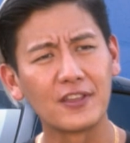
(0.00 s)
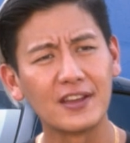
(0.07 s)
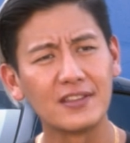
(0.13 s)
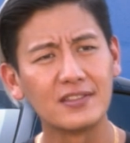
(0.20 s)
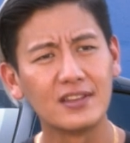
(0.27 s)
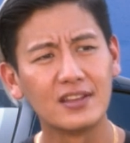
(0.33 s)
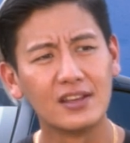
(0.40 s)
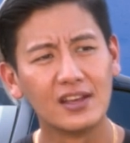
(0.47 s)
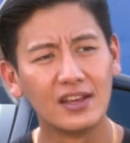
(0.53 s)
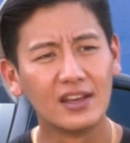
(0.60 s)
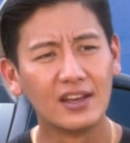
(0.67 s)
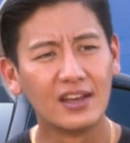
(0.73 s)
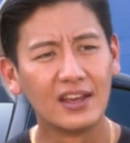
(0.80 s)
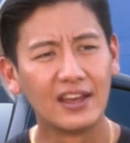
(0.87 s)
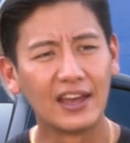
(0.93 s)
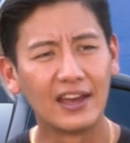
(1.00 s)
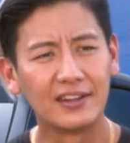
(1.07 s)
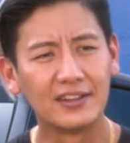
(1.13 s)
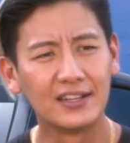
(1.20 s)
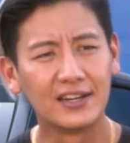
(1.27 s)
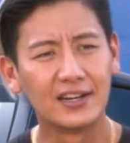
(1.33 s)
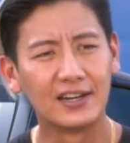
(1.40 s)
then.
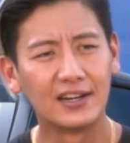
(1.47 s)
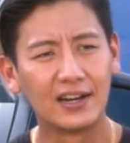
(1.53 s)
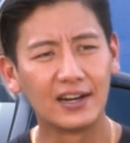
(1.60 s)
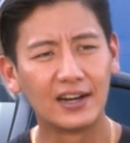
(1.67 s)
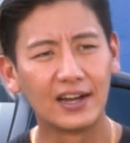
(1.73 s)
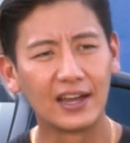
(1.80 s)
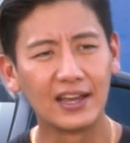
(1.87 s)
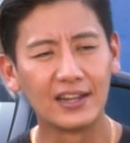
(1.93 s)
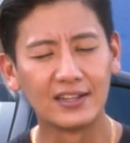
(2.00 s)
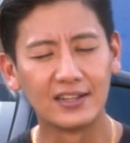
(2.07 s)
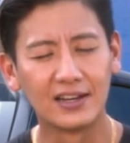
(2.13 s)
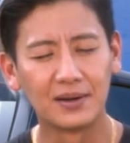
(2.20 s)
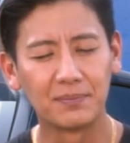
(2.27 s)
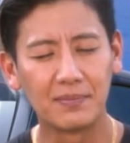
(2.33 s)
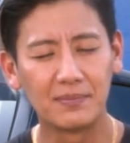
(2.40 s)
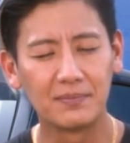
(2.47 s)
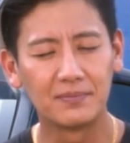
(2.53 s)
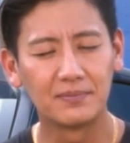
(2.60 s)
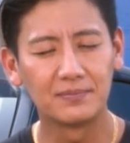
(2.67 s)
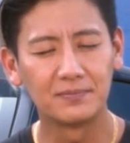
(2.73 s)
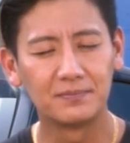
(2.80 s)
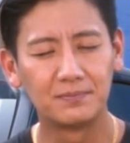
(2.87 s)
And I ended up
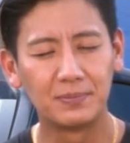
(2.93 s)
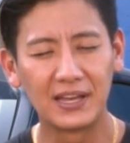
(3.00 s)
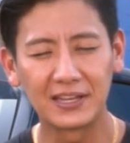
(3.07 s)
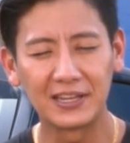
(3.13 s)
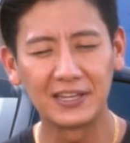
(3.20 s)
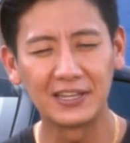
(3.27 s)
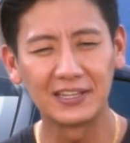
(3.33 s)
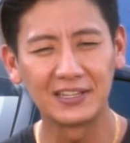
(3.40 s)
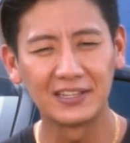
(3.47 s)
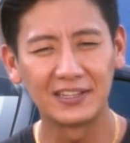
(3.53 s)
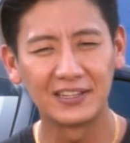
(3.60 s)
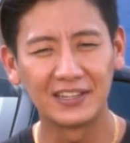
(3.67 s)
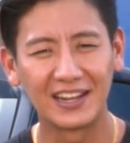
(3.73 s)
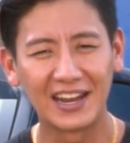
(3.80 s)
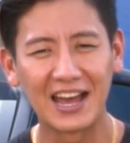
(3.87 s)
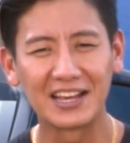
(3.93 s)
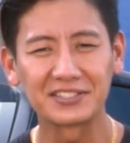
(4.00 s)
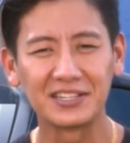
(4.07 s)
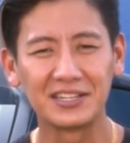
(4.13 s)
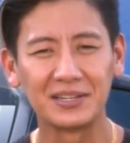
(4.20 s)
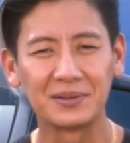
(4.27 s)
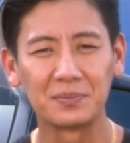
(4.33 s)
begging and
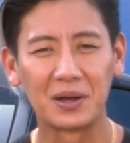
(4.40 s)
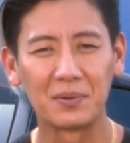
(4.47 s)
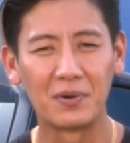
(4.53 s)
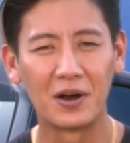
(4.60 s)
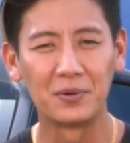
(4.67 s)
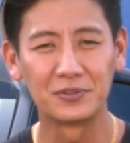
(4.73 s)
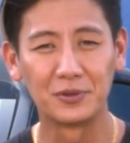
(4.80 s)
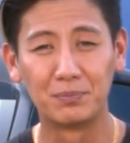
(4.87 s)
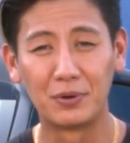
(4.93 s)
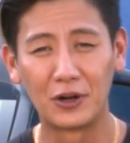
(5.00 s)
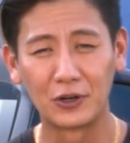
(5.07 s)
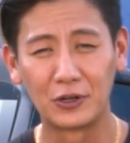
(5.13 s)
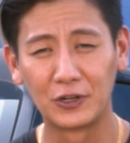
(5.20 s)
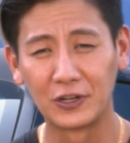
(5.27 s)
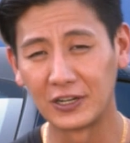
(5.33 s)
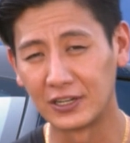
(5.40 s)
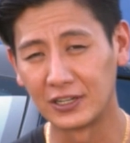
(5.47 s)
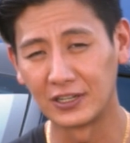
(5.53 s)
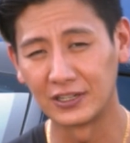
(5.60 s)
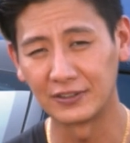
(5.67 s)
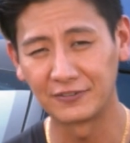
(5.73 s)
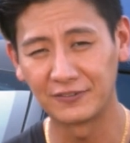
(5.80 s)
asking my mom to borrow
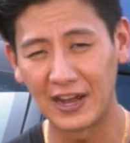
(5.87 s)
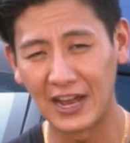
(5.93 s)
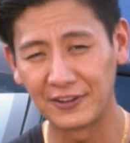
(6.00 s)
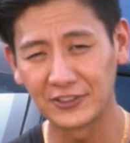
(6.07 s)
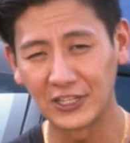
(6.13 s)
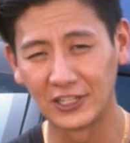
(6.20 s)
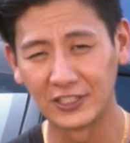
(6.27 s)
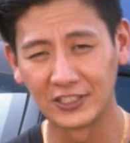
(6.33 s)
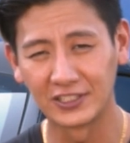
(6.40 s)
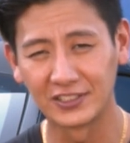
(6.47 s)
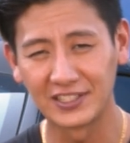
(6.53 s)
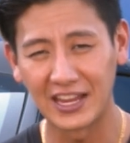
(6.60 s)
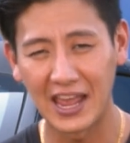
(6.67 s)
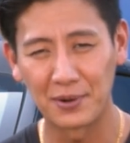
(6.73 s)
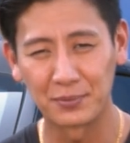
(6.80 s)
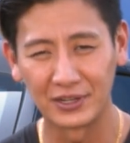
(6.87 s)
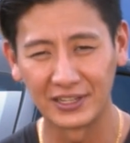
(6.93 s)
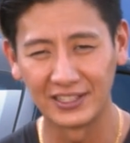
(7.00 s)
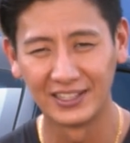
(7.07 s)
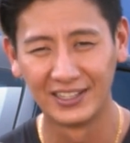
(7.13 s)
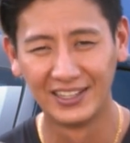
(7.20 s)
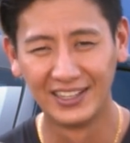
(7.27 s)
her 5-colored Camry.